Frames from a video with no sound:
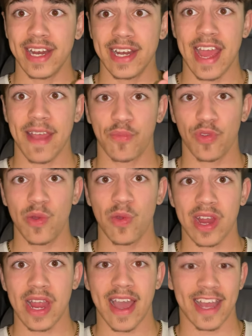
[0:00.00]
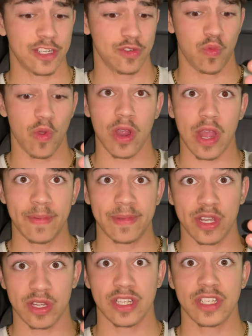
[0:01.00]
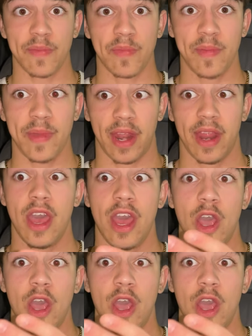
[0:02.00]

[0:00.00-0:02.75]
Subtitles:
I didn't have pre-workout. I just woke up, took the supplement,